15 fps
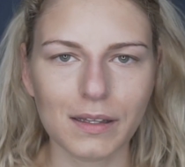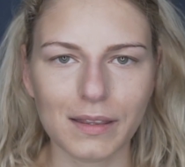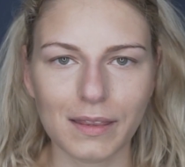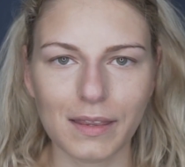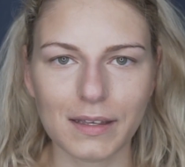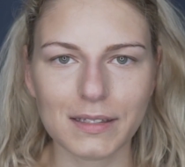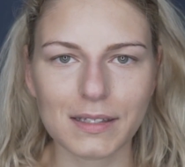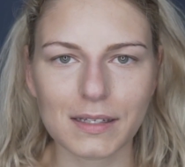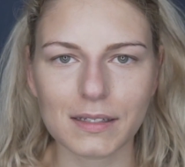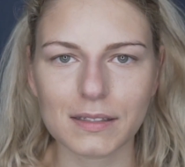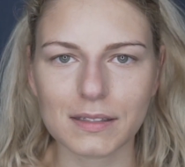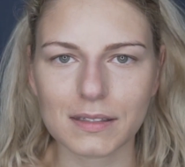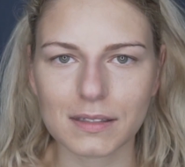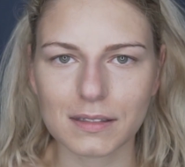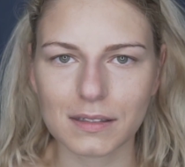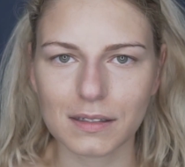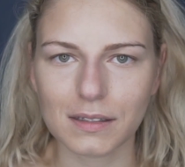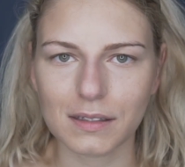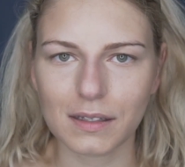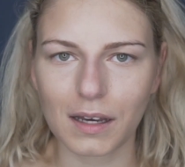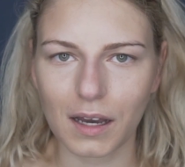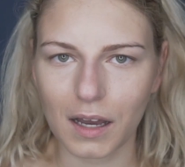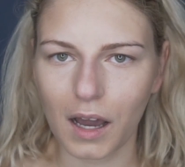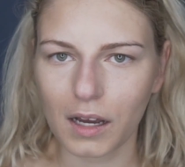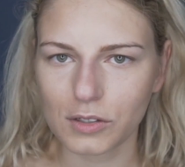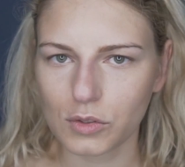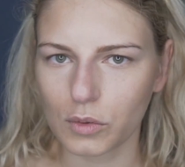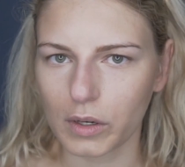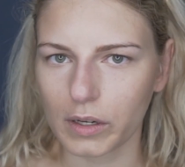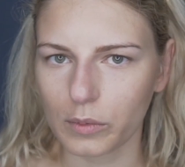This is a
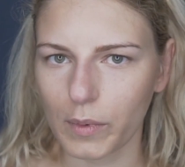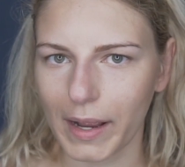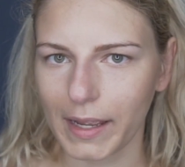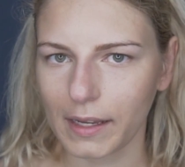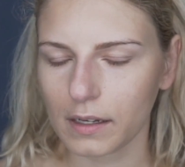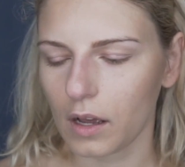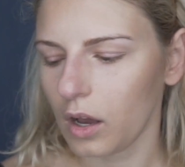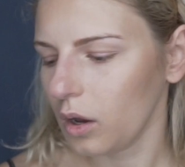contour, right?